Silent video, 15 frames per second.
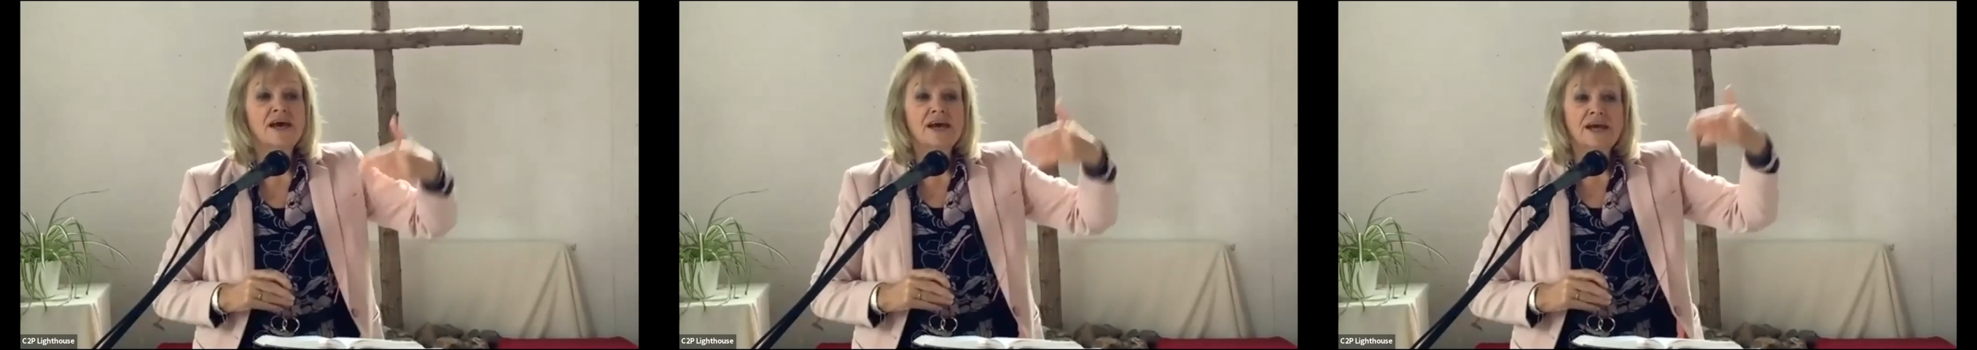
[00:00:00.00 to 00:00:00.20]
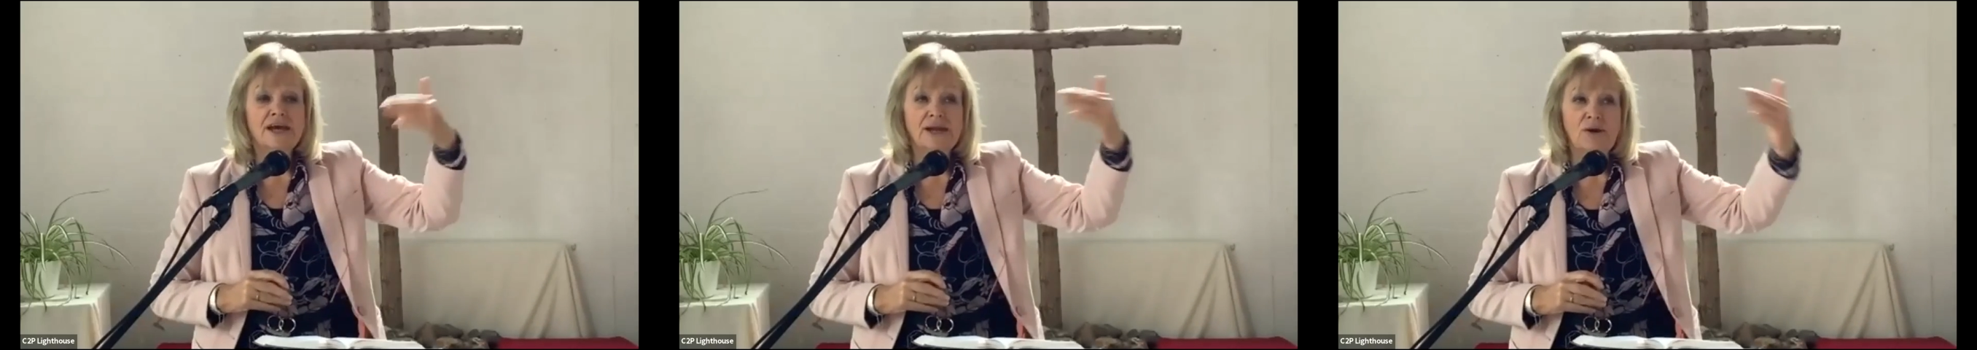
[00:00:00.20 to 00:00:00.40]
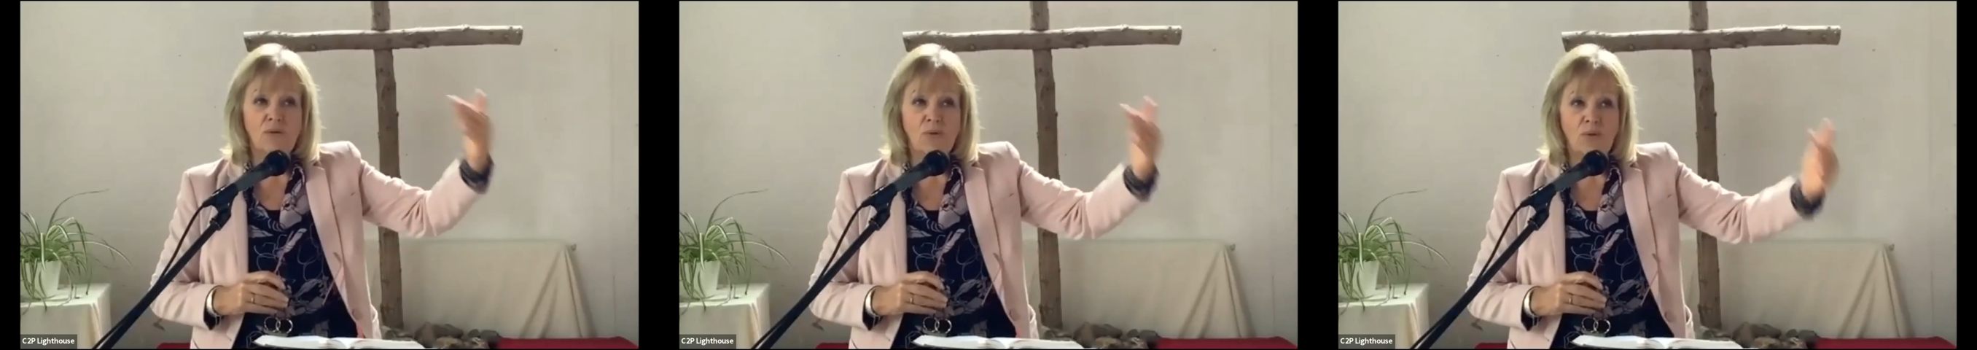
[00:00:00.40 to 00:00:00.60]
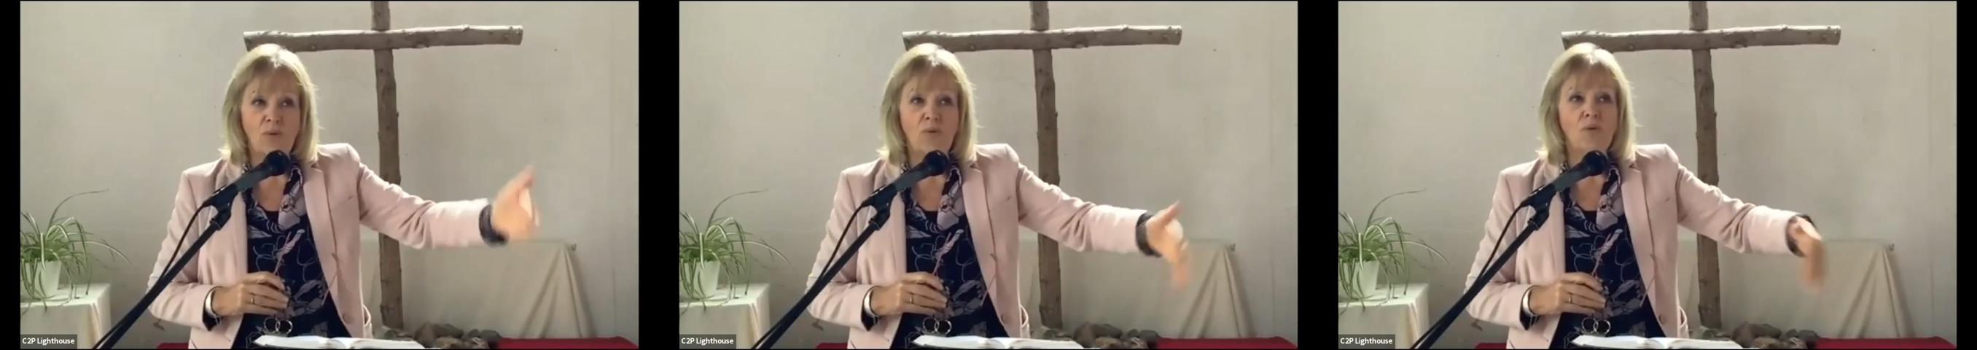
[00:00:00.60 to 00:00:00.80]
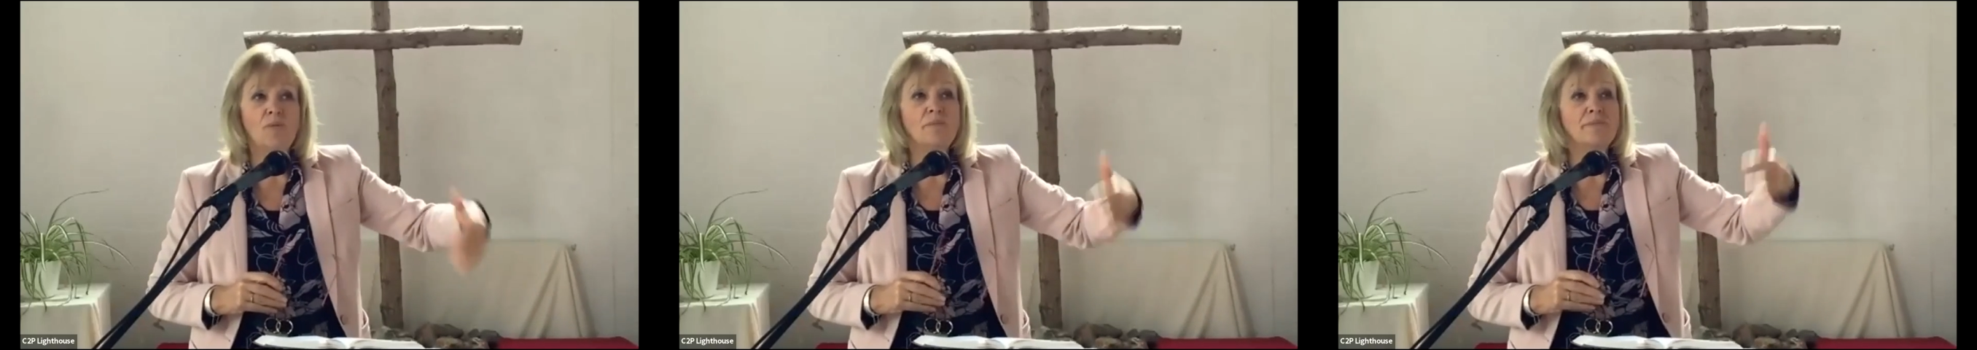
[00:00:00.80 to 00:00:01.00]
It
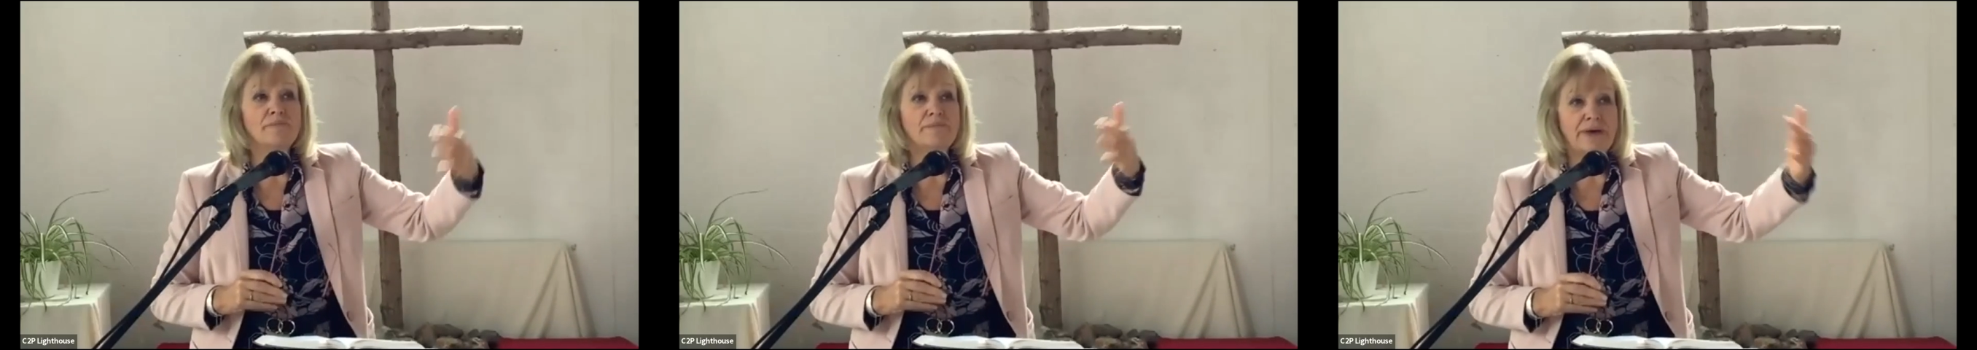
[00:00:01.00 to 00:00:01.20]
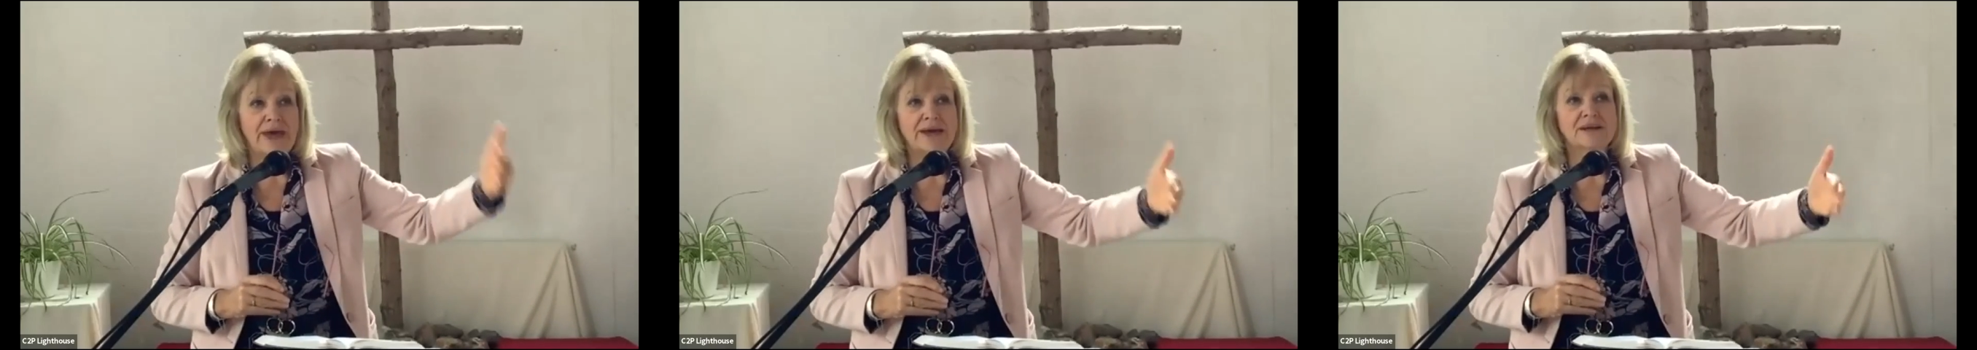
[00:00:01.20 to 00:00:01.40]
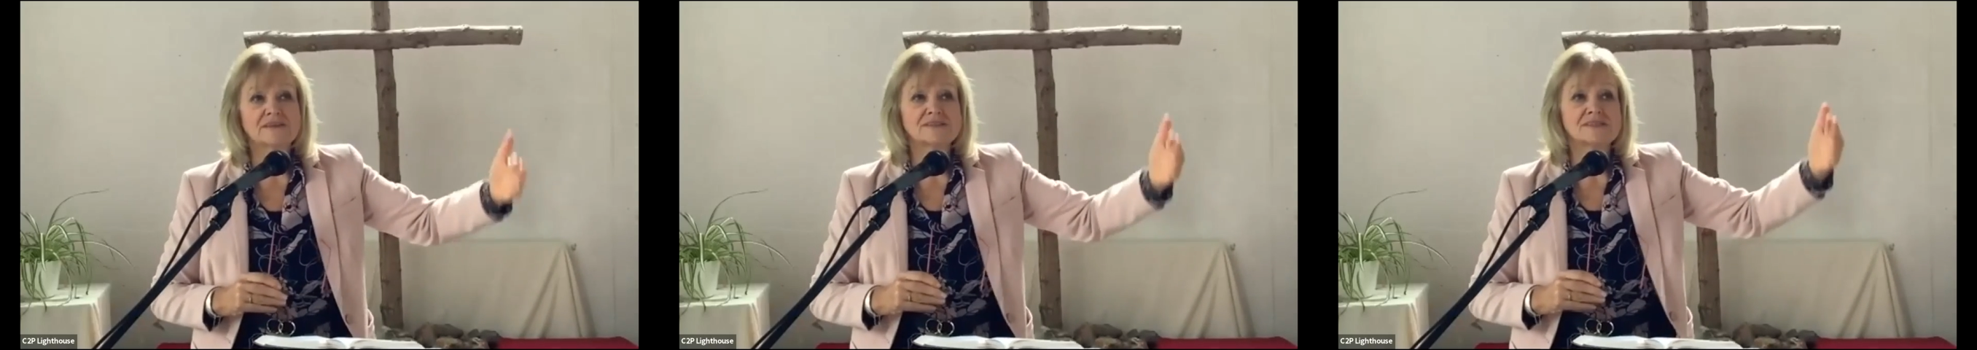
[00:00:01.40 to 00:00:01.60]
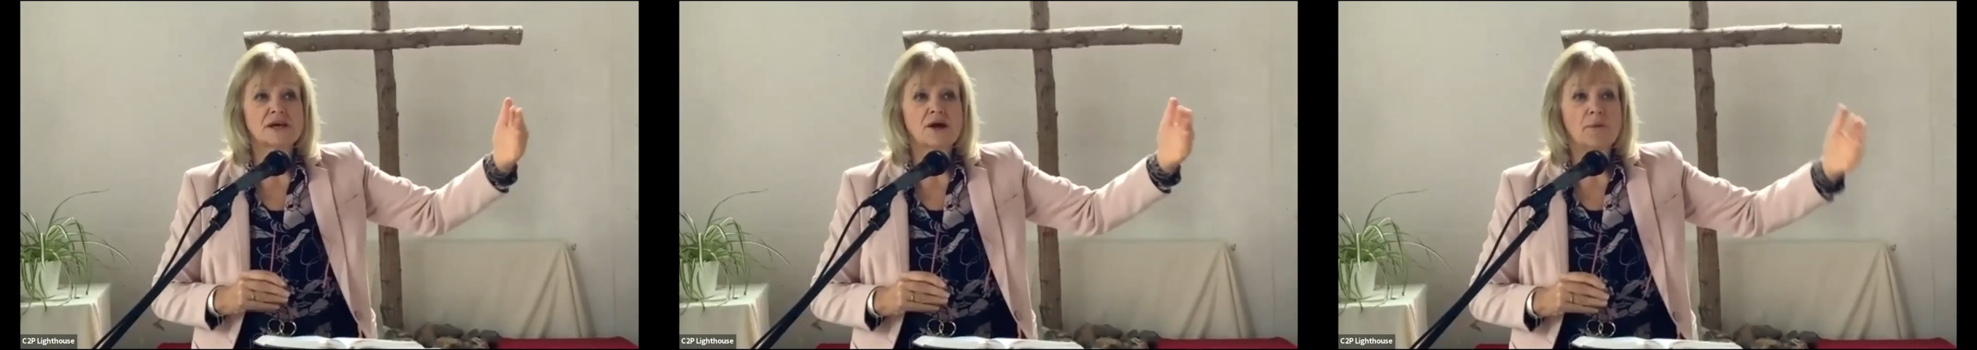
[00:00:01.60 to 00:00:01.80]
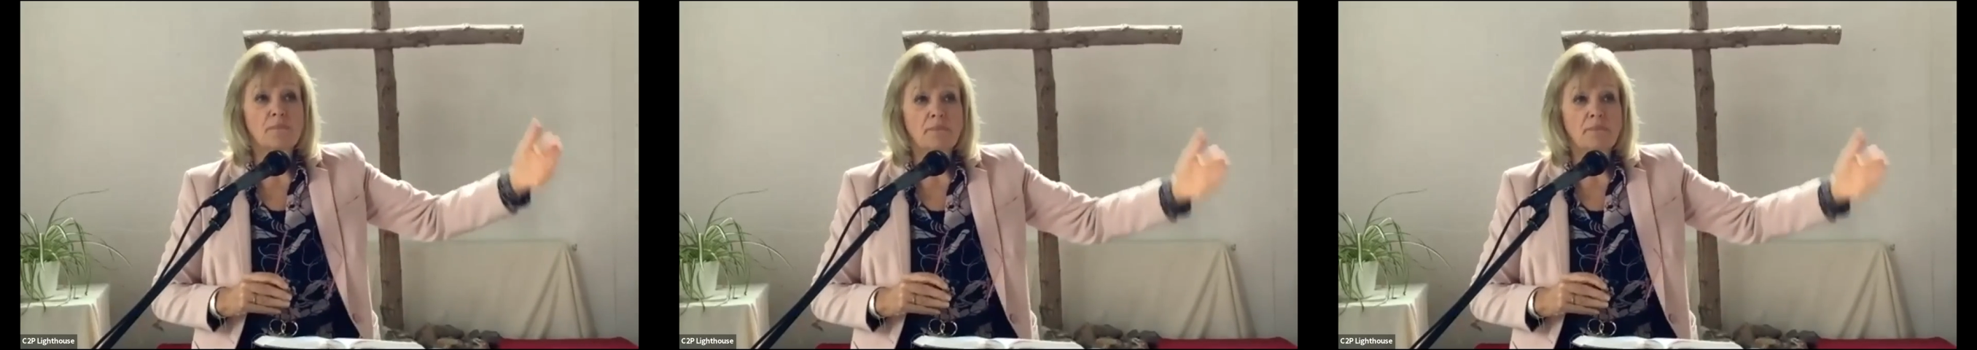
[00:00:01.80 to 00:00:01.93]
all makes